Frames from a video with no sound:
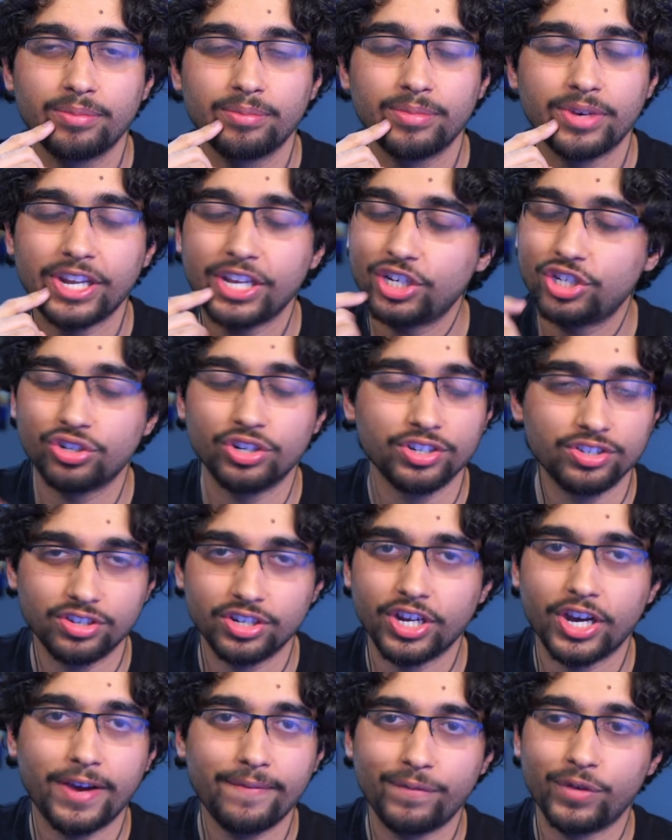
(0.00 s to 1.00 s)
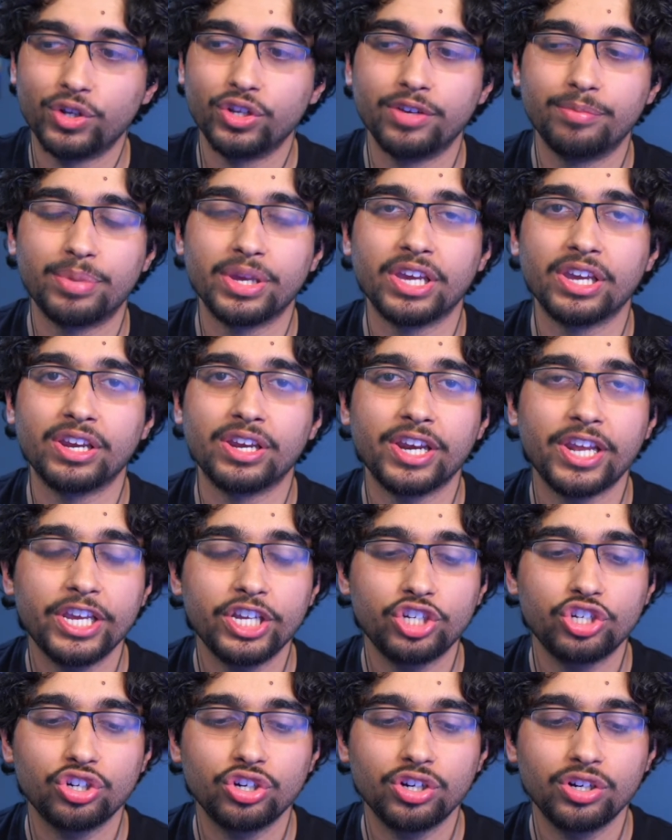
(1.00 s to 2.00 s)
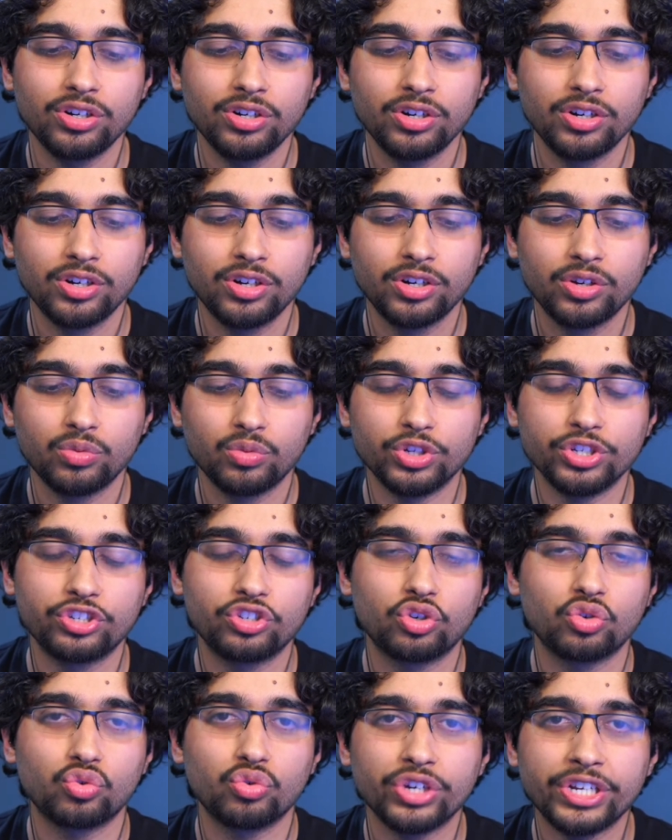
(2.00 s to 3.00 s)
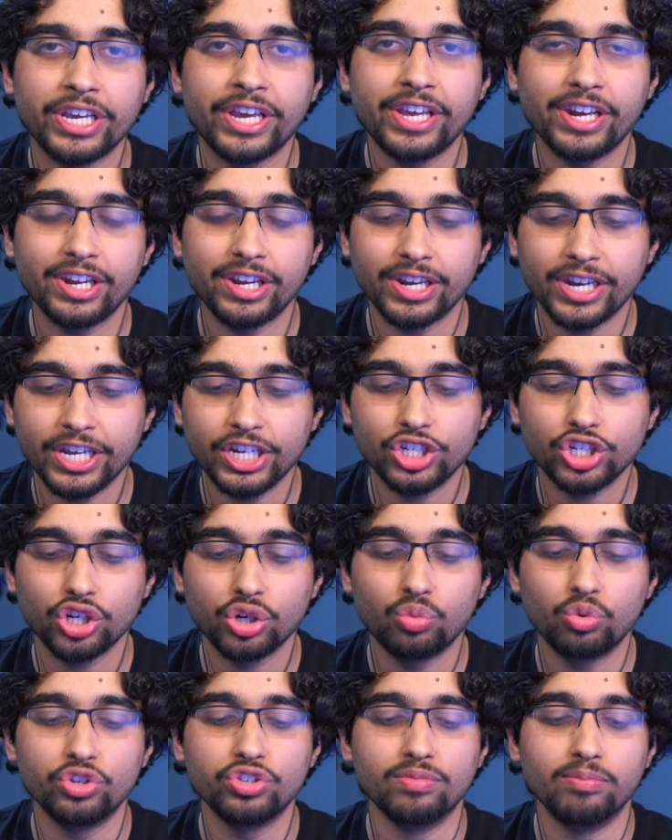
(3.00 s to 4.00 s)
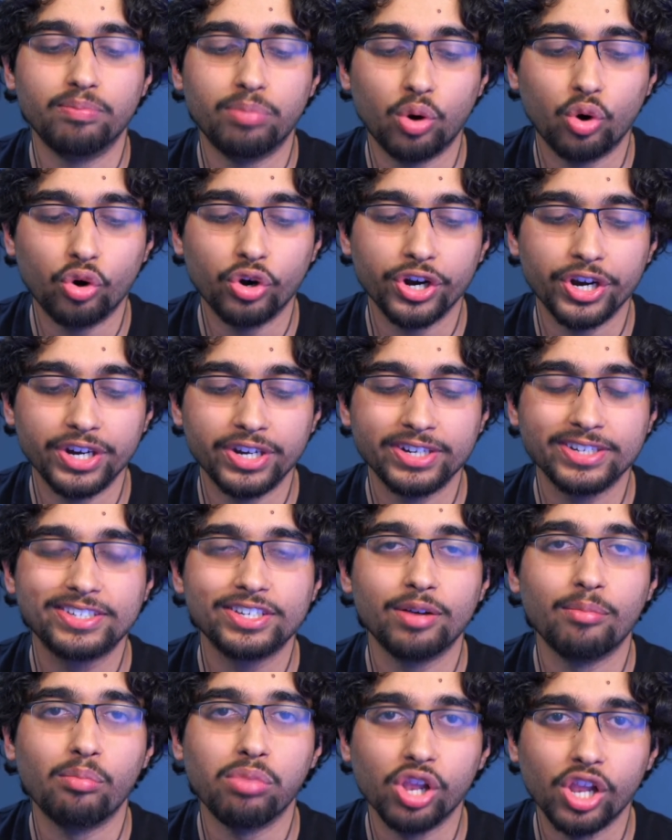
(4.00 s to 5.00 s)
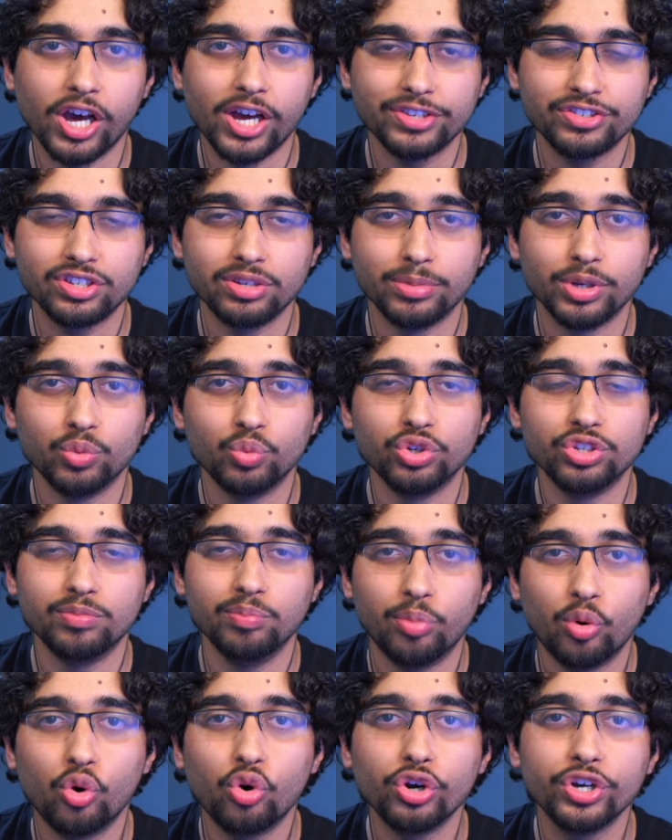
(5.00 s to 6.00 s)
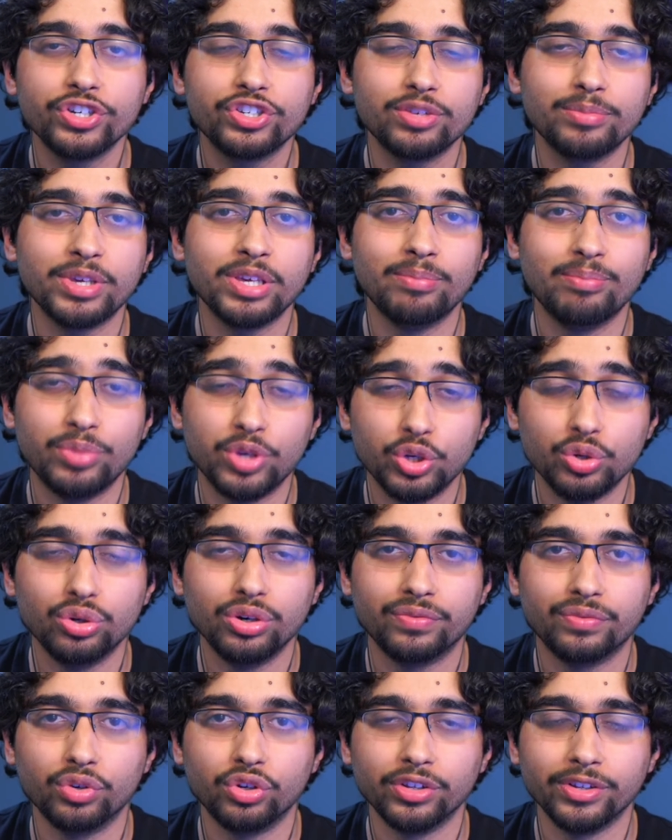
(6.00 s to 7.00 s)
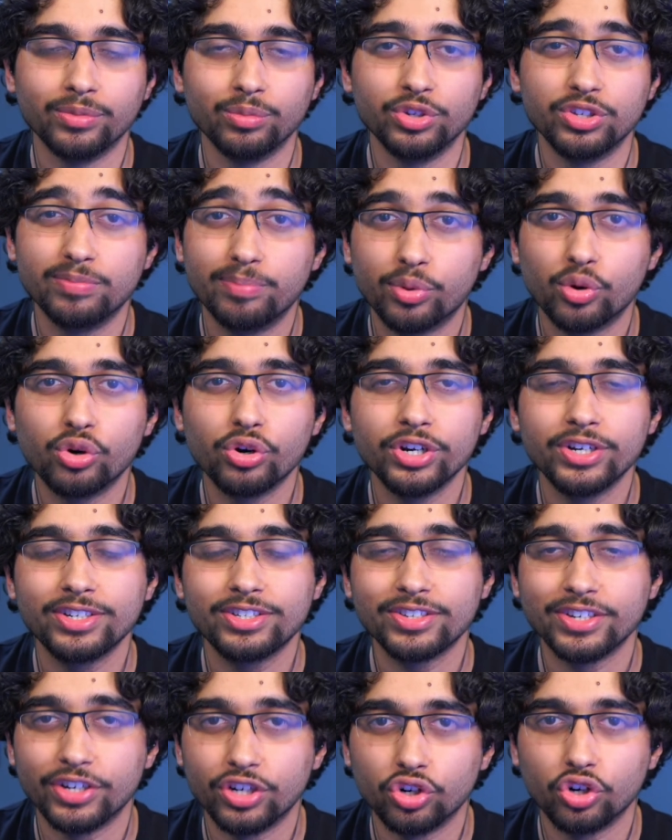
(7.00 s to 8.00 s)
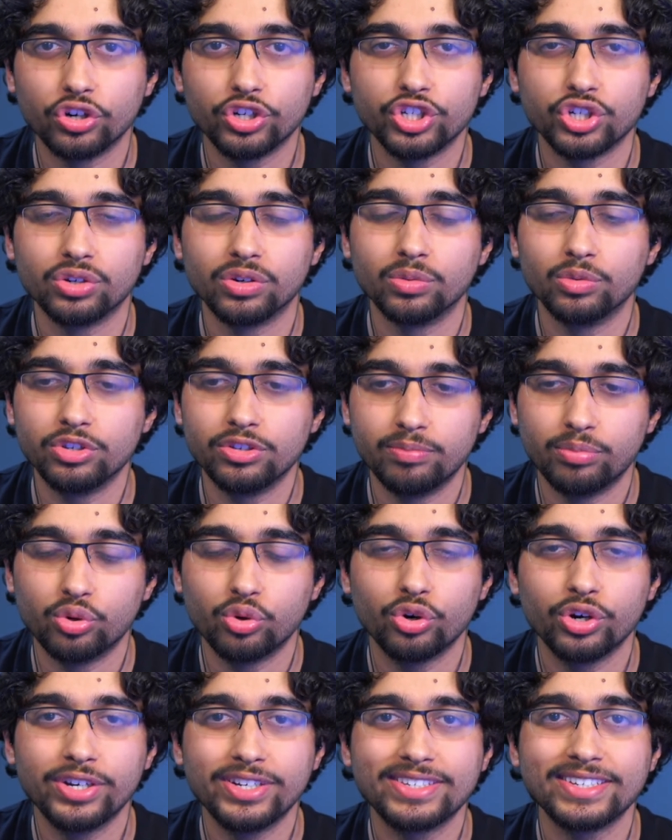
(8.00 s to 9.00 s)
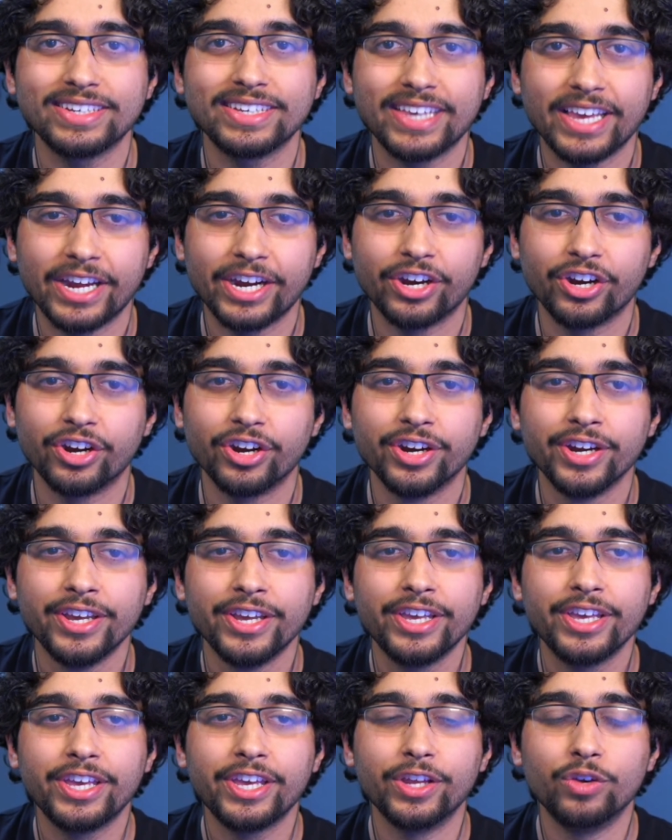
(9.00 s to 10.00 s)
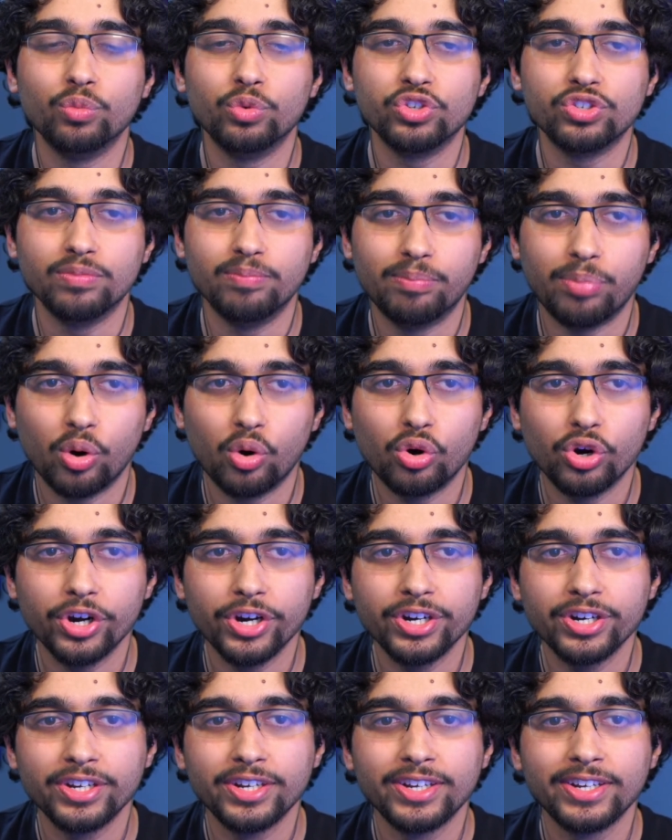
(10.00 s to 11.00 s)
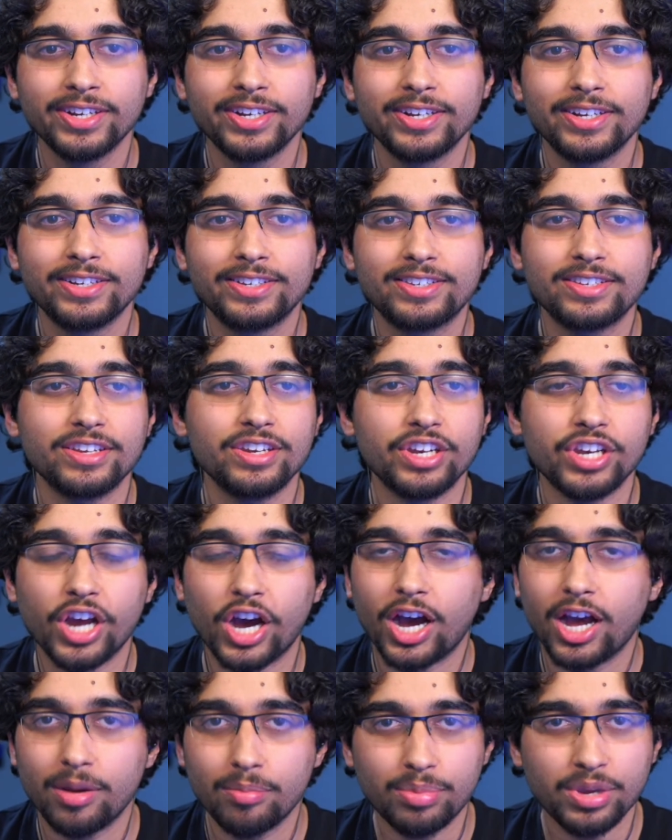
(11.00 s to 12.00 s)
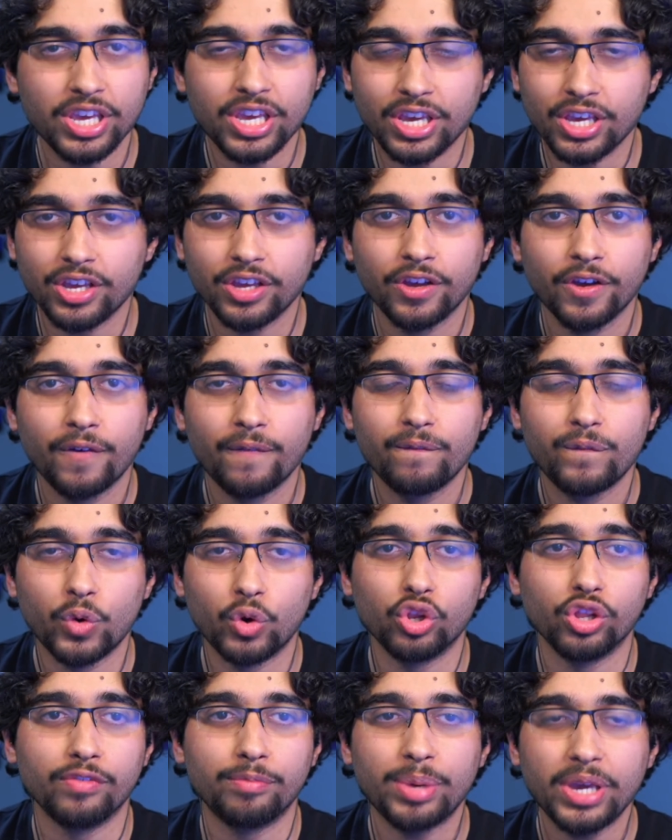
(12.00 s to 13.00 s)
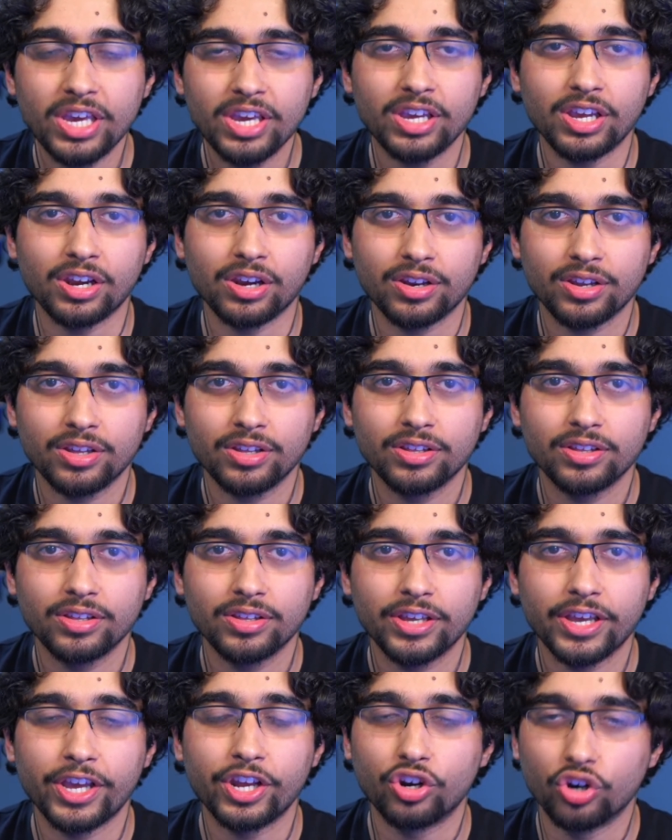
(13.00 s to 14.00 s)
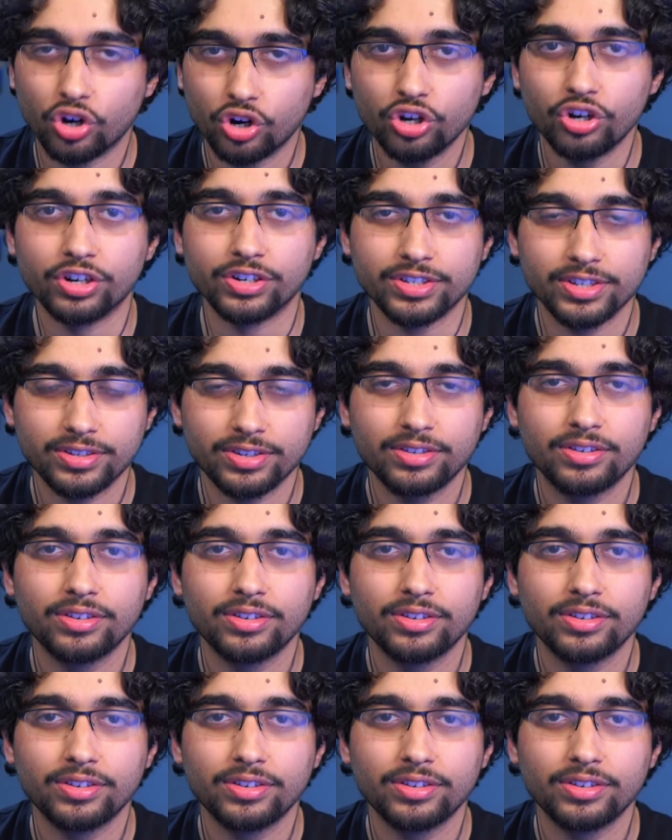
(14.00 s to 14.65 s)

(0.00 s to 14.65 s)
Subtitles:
Nature is not full of pain. Nature was created. Nature was born to blossom. It was born to be beautiful. It was born to nurture. It was born to care. It was born to not be full of pain and hurt,